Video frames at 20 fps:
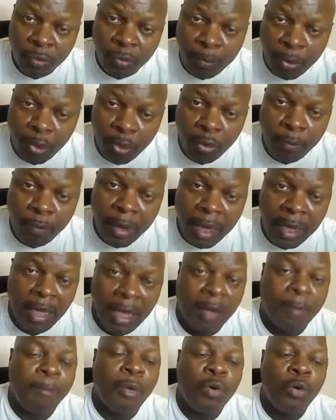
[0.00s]
pull back
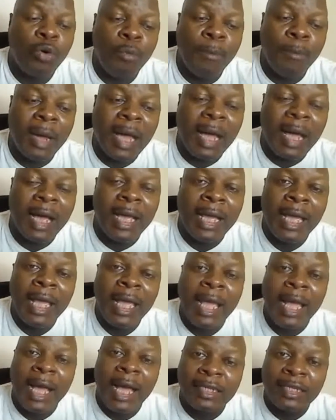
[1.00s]
and pull back
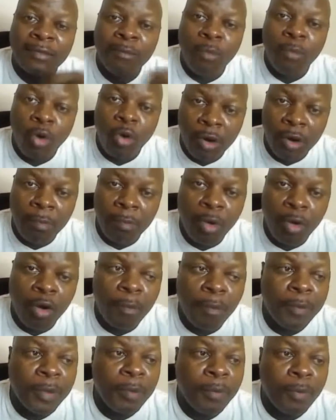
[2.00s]
as more and more
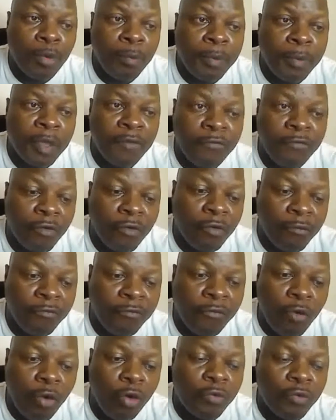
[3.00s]
people bid
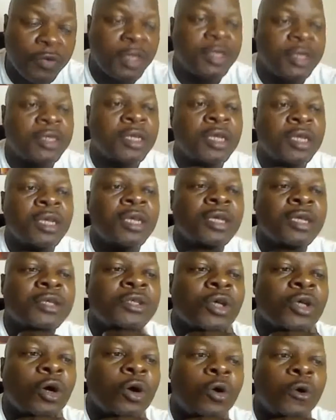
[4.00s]
for it.
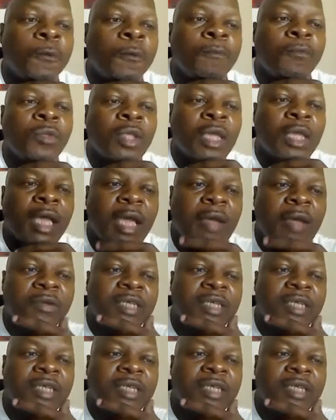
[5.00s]
So here